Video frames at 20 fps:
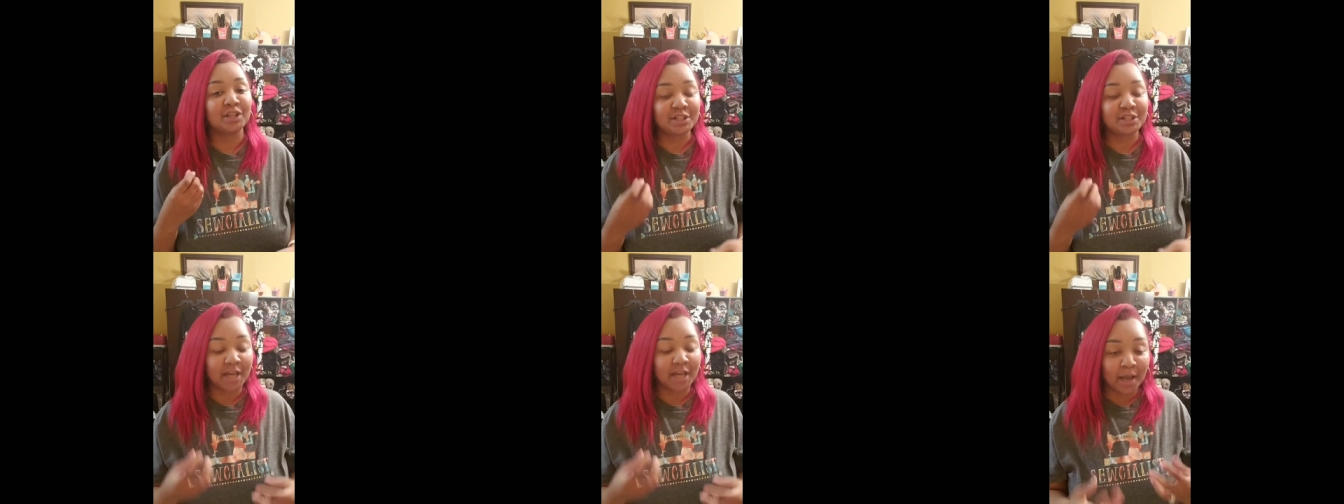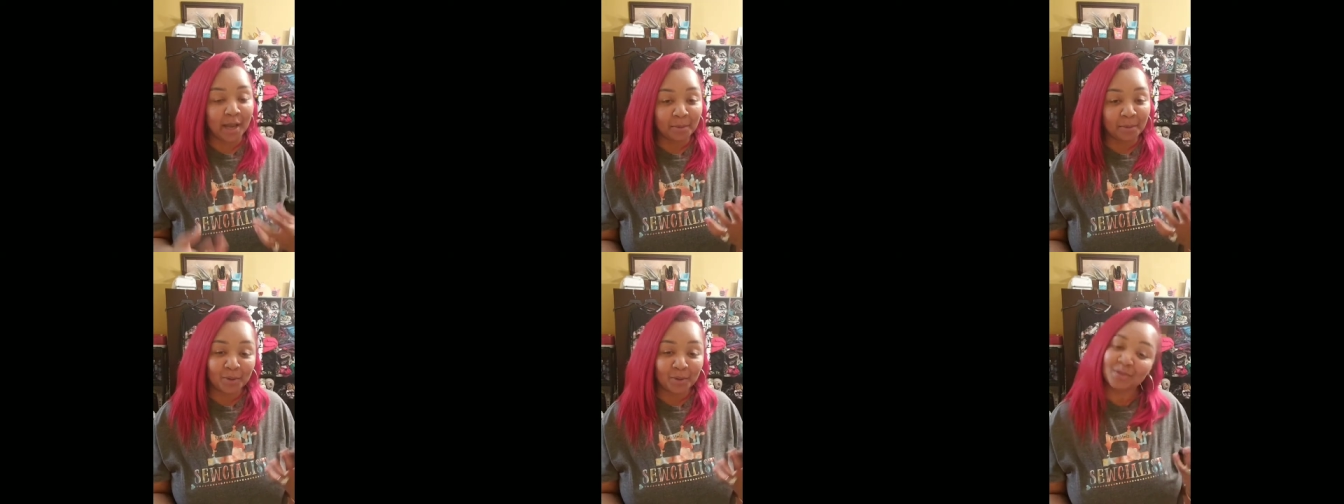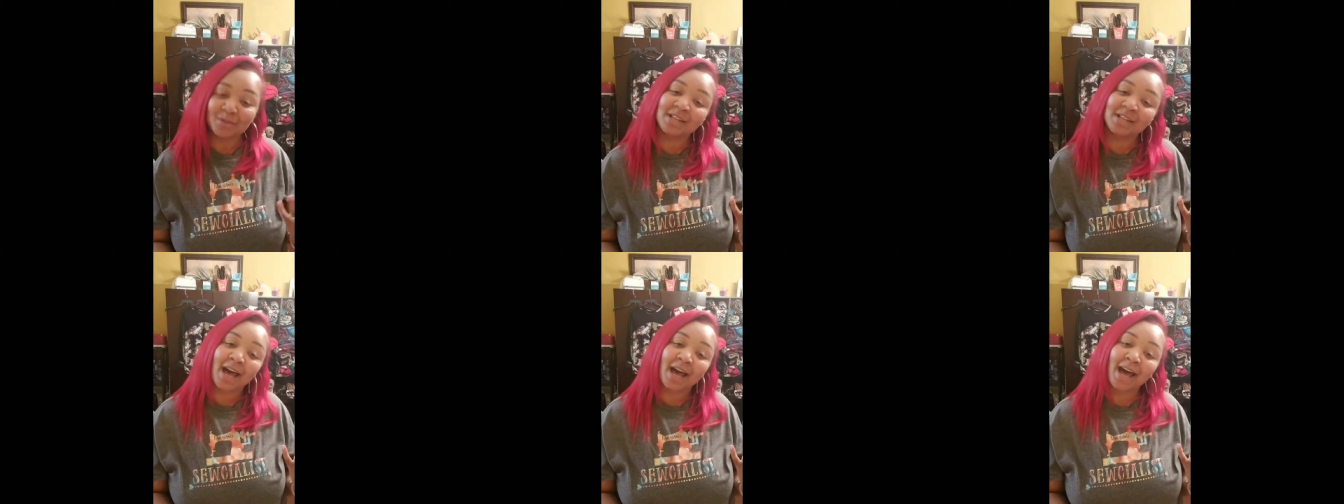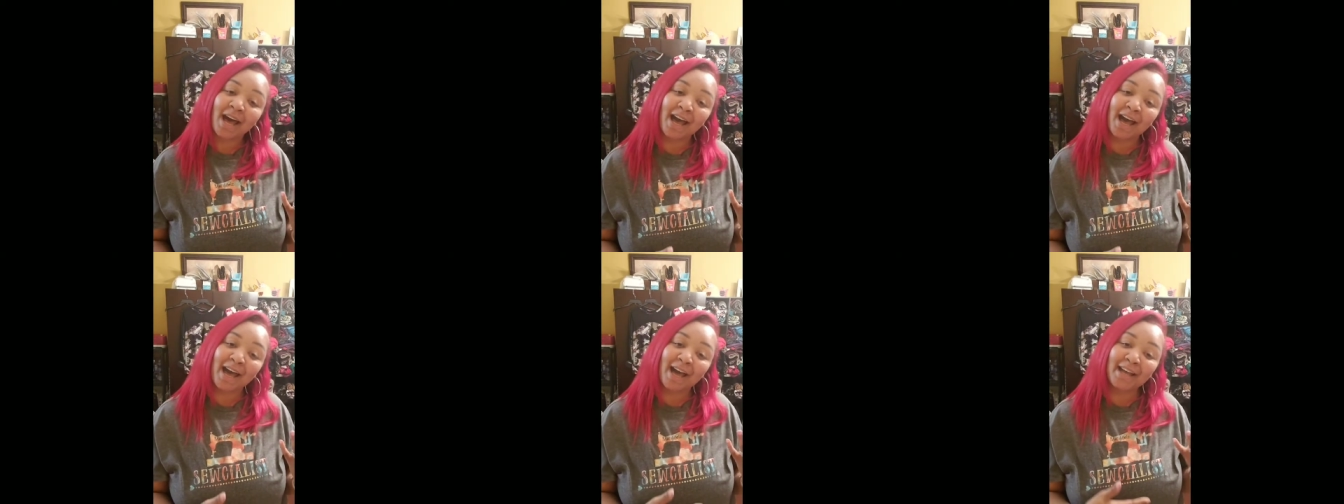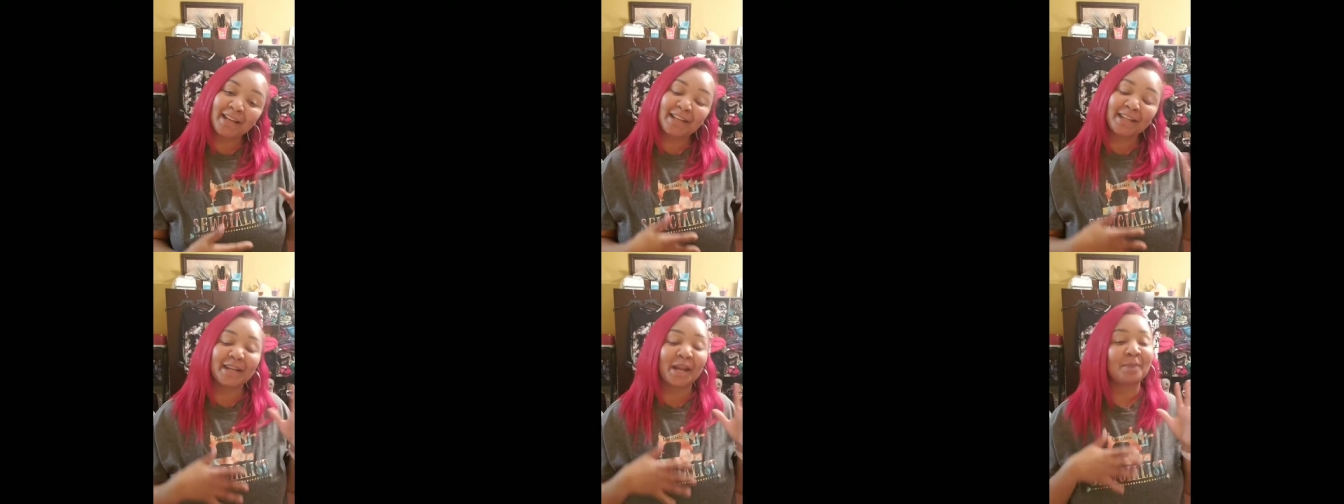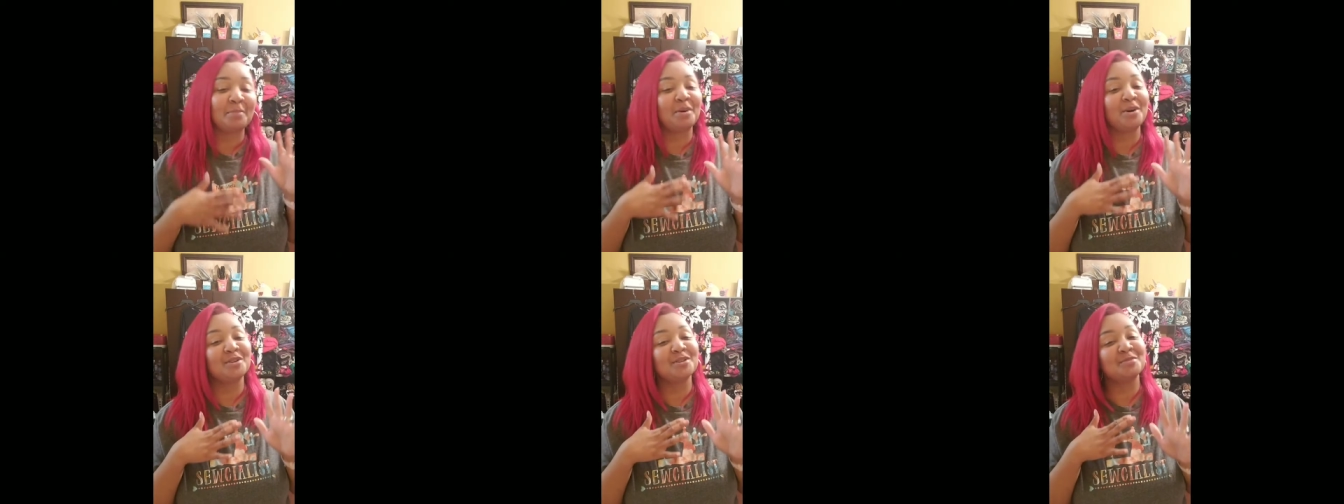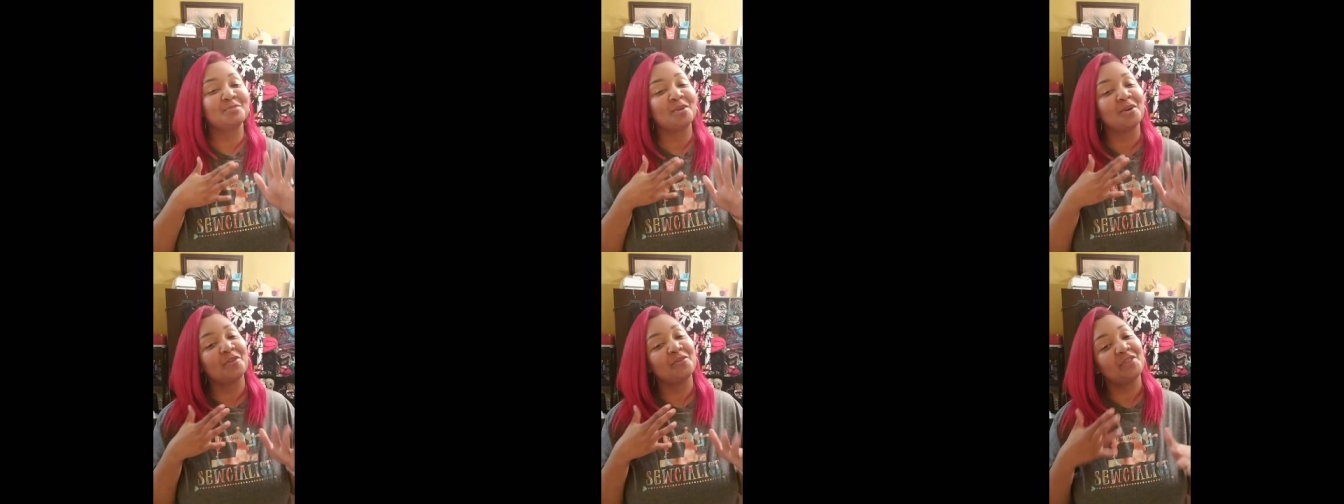time goes on and I
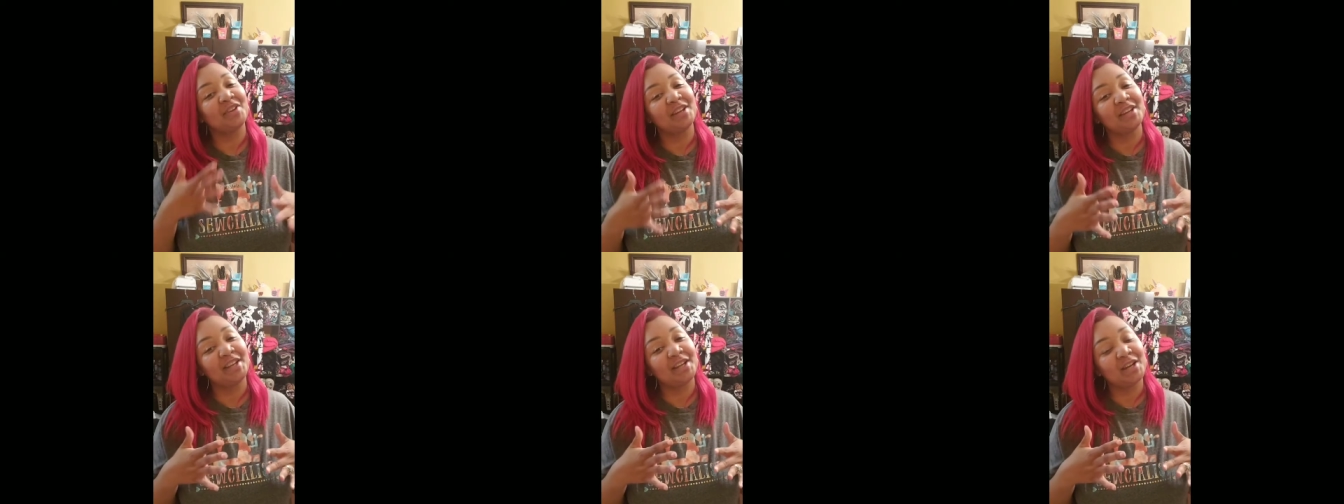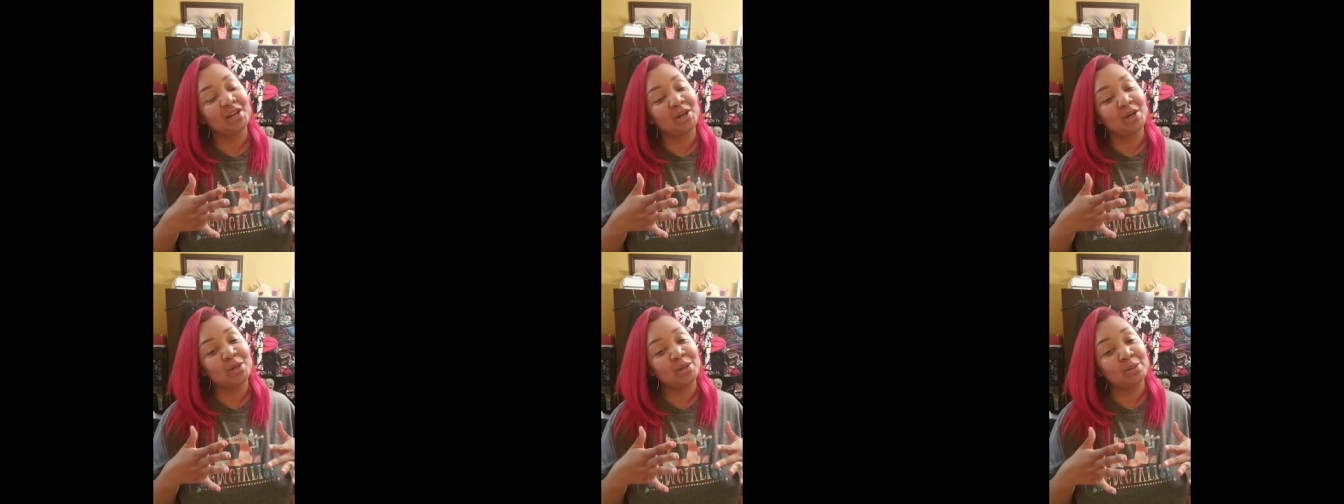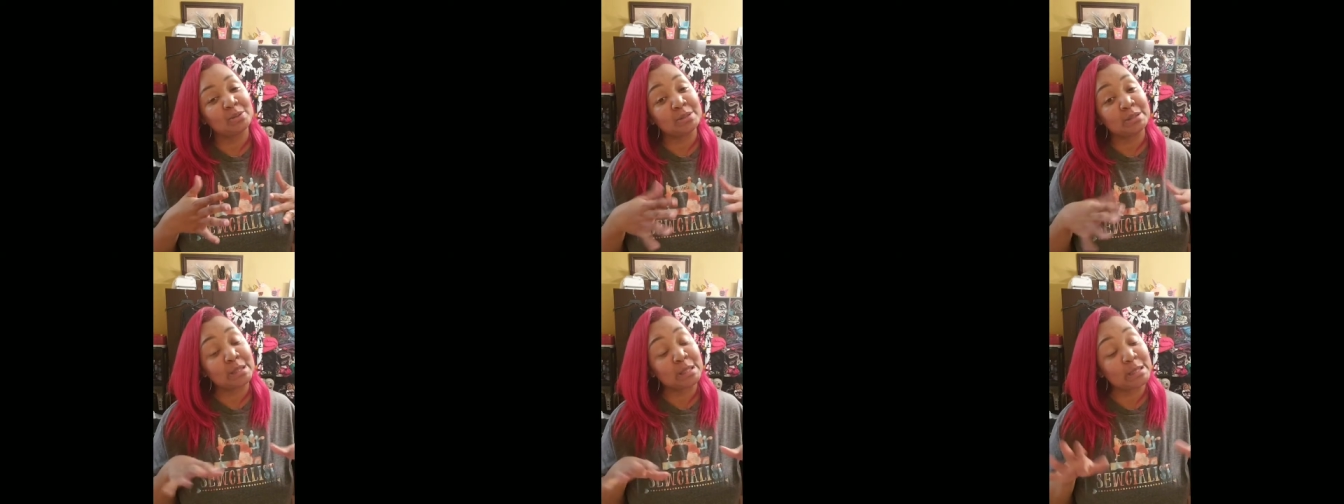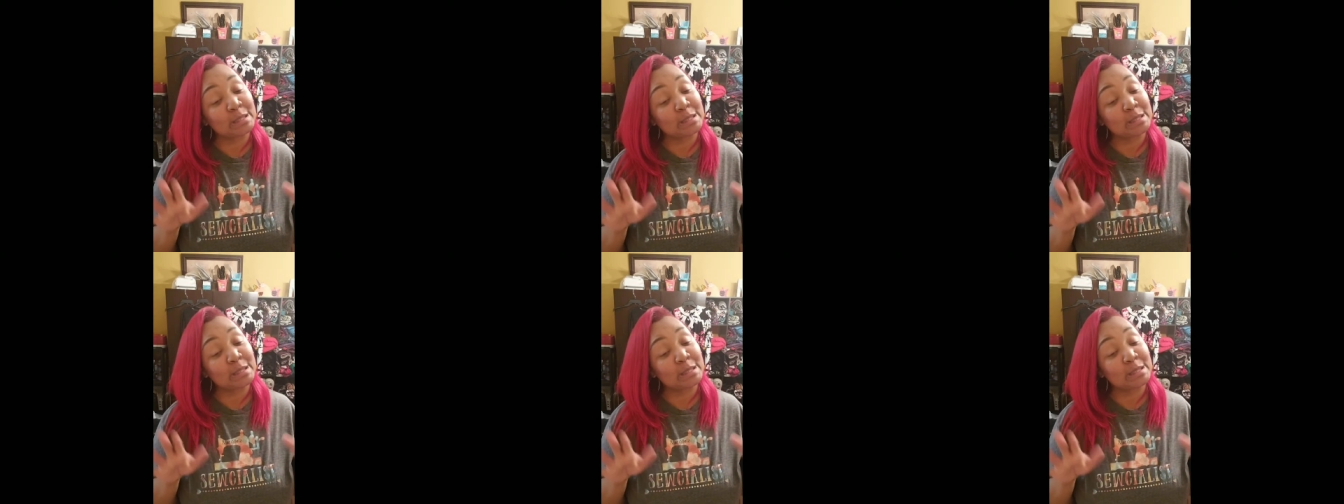post more videos.